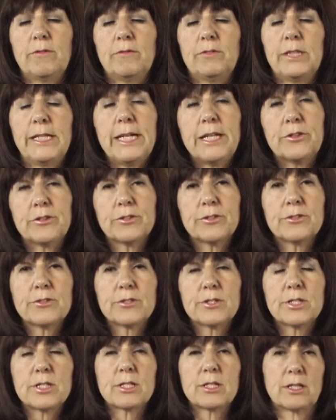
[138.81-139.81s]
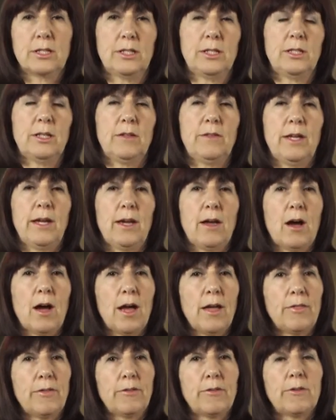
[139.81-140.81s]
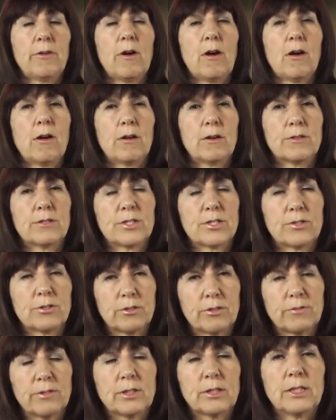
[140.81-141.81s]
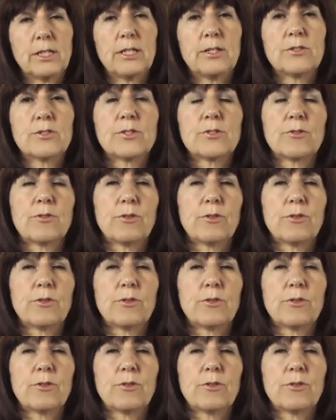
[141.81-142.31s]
leaders. They either are servant leaders